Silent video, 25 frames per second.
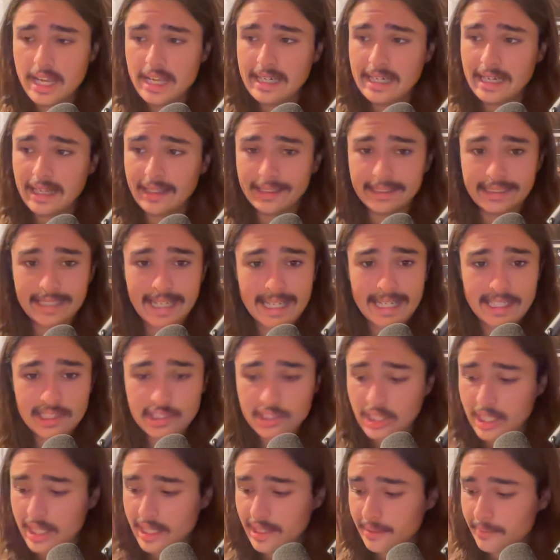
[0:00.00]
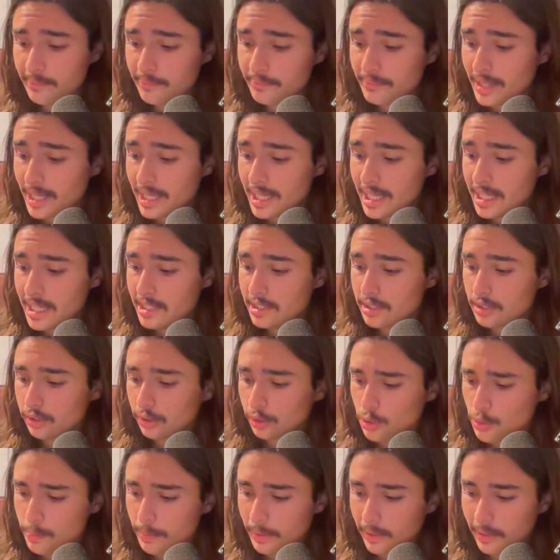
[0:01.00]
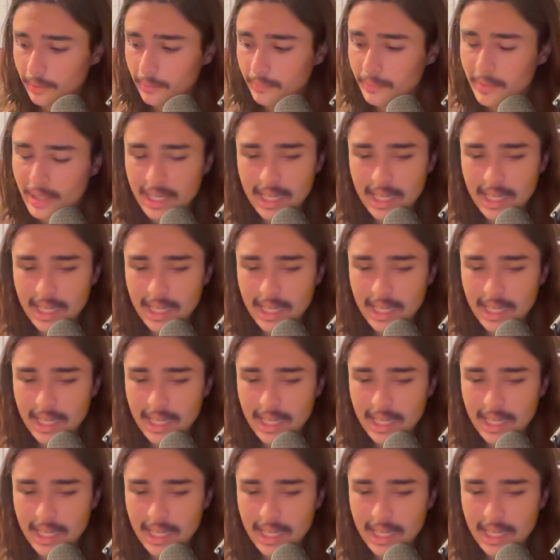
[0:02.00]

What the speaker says: Now, the next thing is looping,